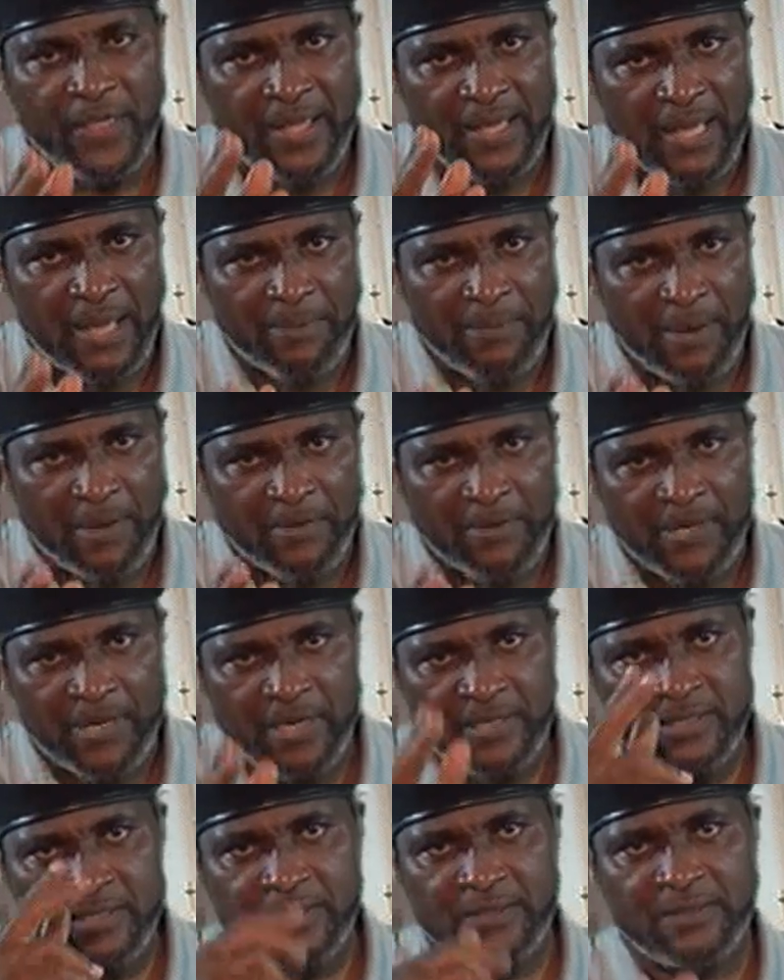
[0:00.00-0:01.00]
Think
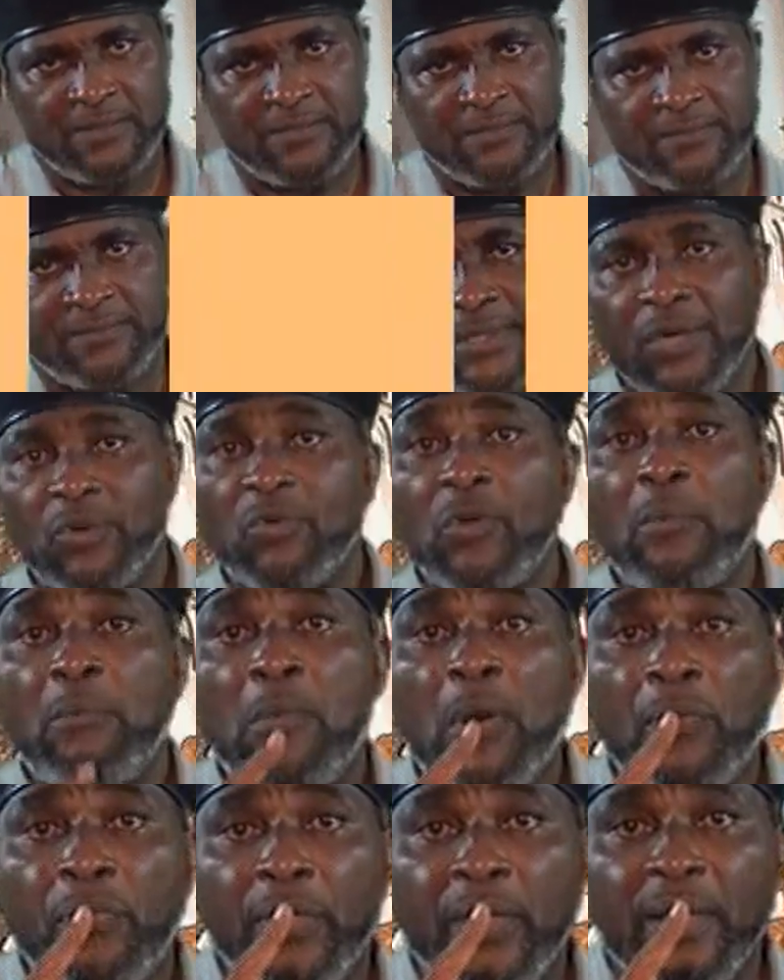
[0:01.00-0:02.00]
about that.
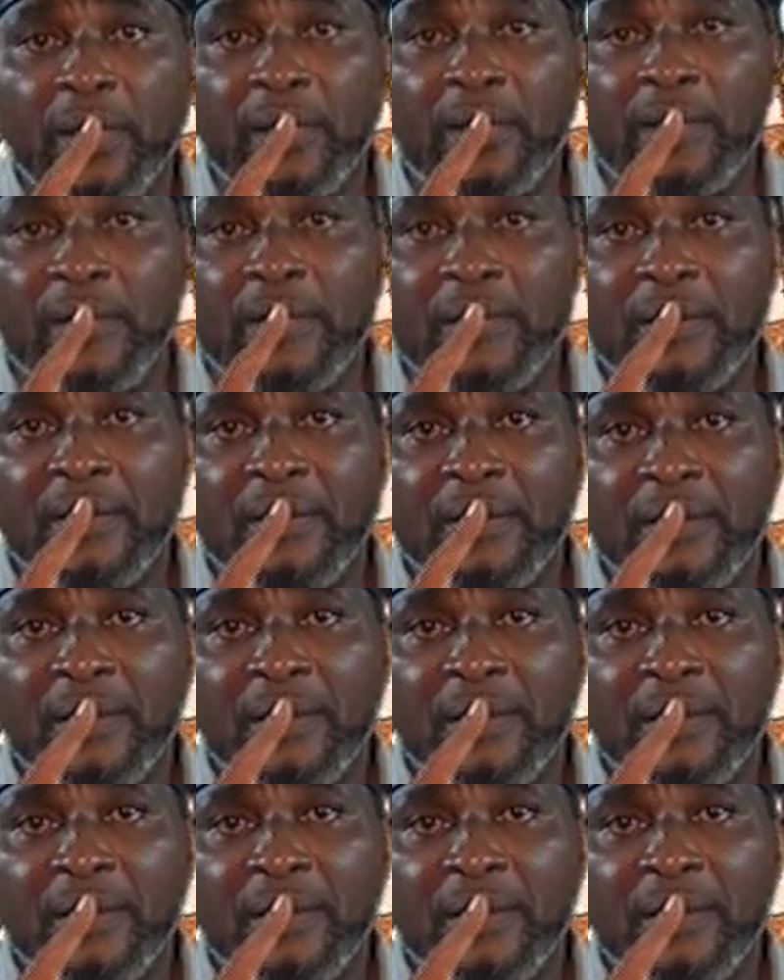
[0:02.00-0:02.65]
One more thing.